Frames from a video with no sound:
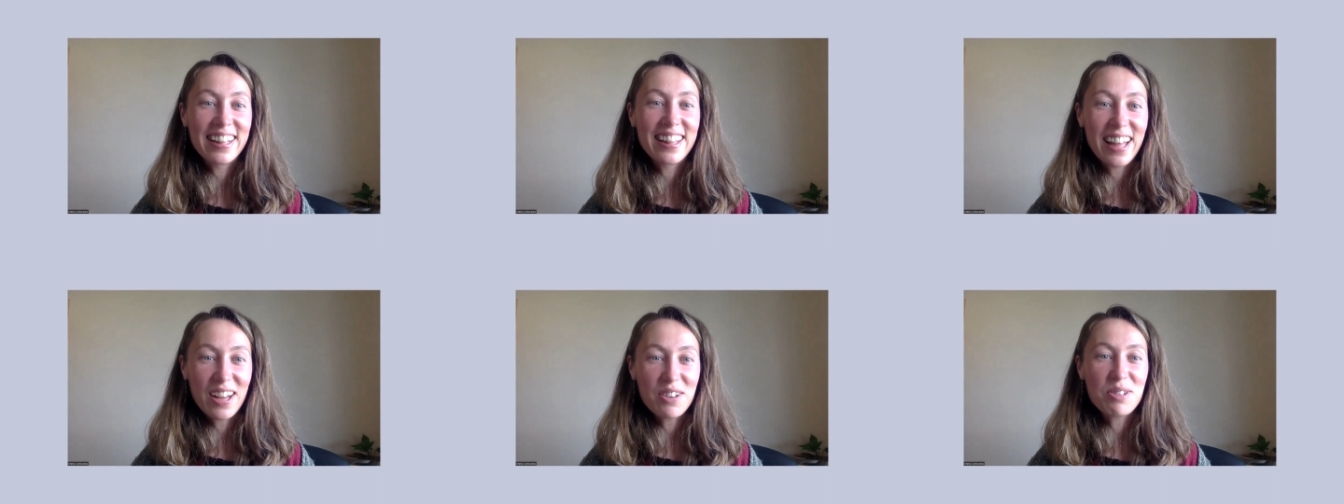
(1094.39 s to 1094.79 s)

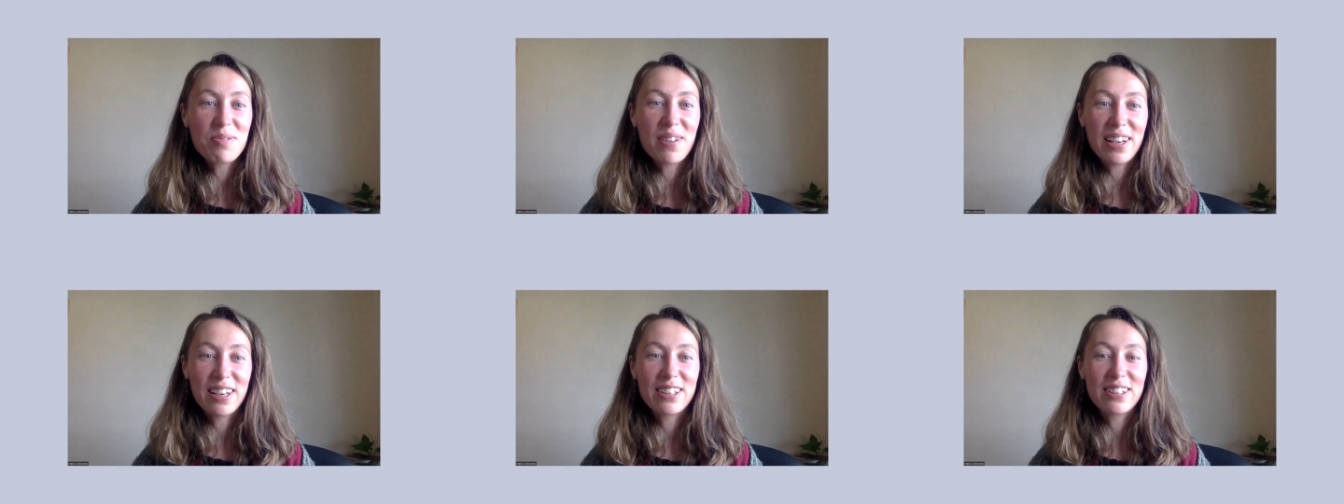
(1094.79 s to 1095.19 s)
That'll
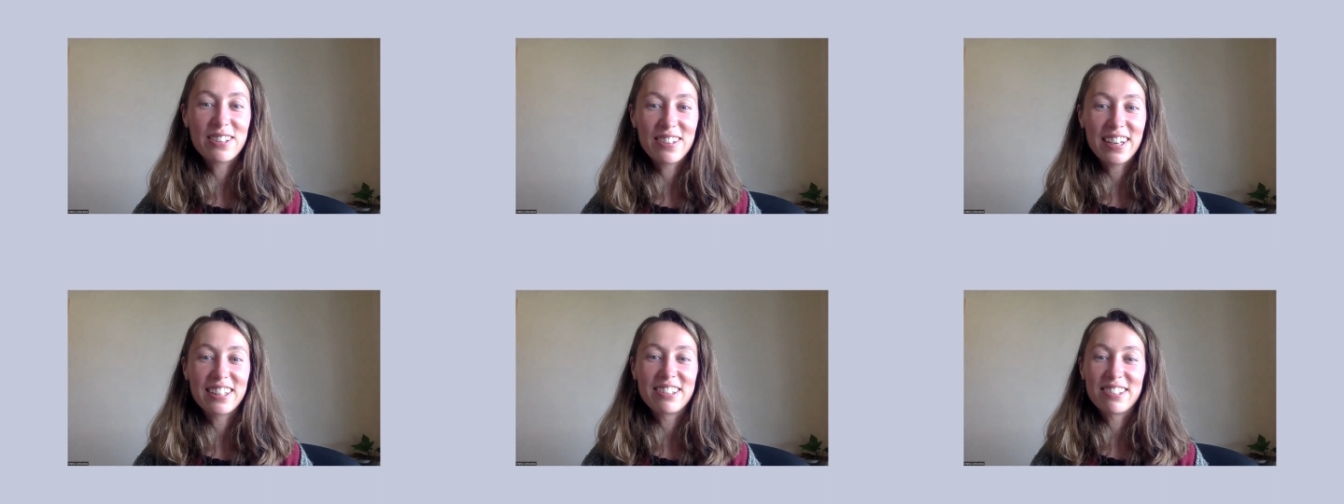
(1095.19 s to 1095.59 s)
make a
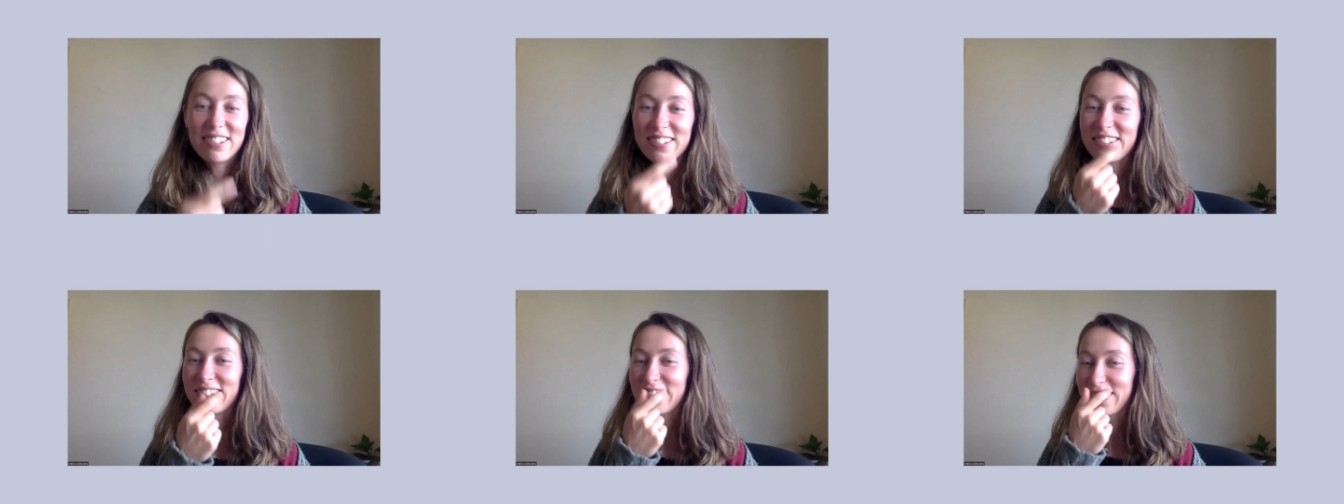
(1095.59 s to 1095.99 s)
great
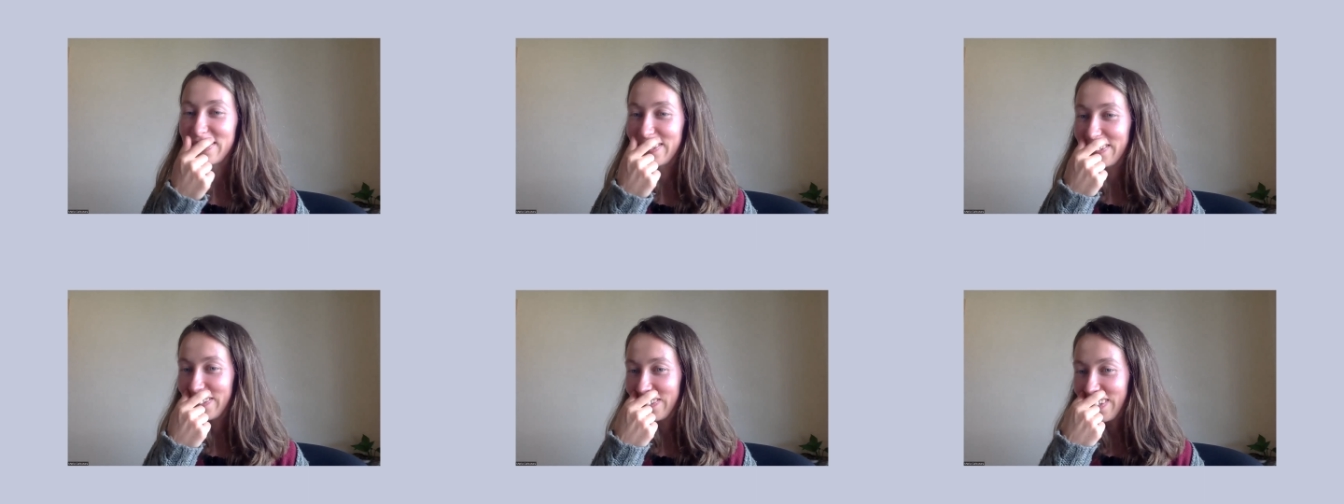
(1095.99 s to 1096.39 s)
rule.
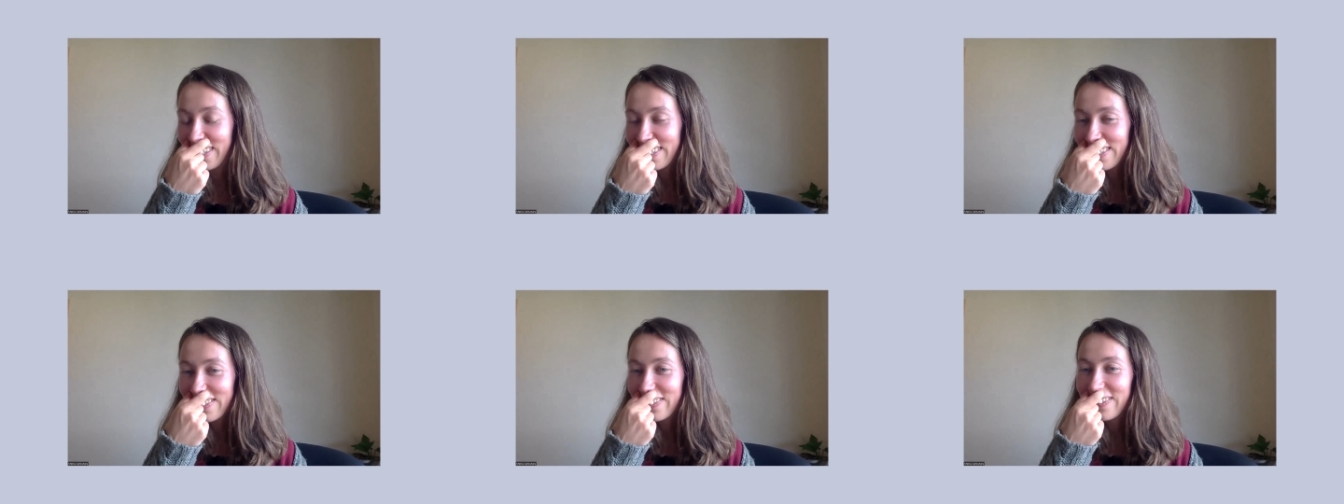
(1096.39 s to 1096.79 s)

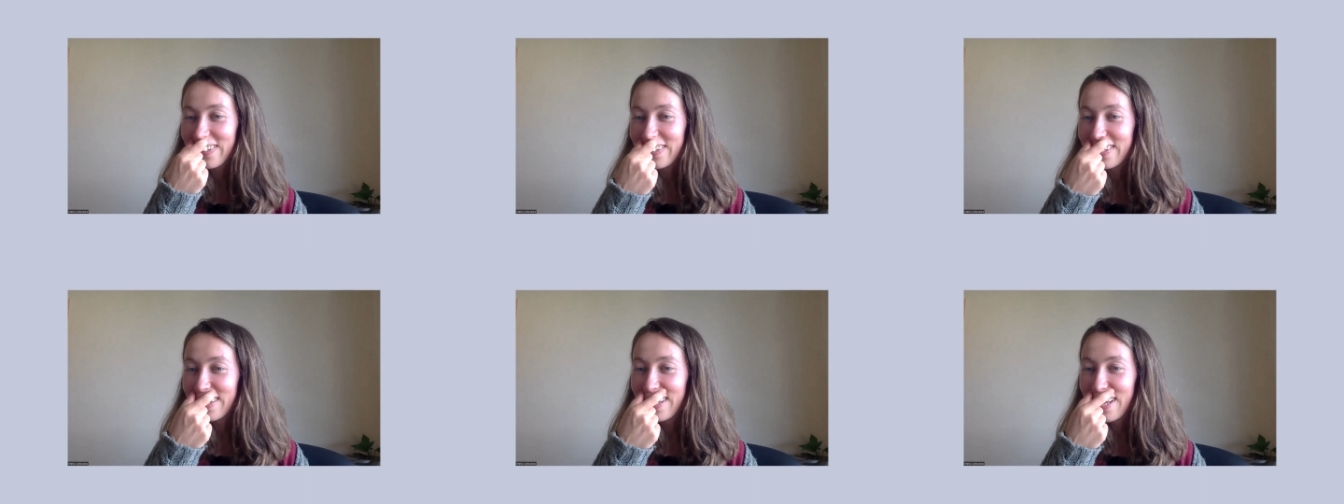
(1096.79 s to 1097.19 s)

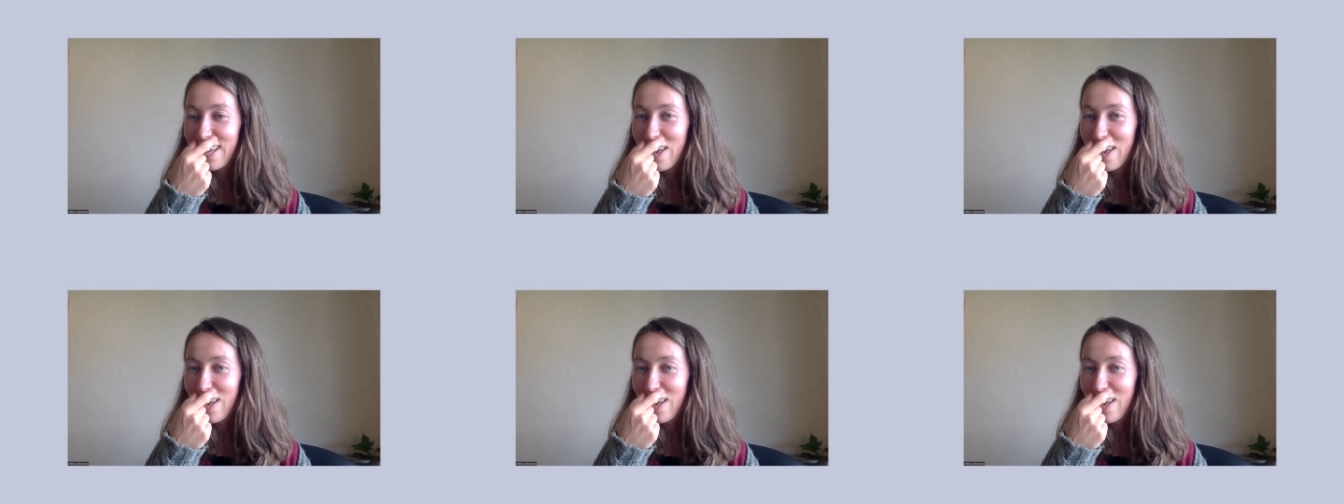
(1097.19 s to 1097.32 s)
Wonderful.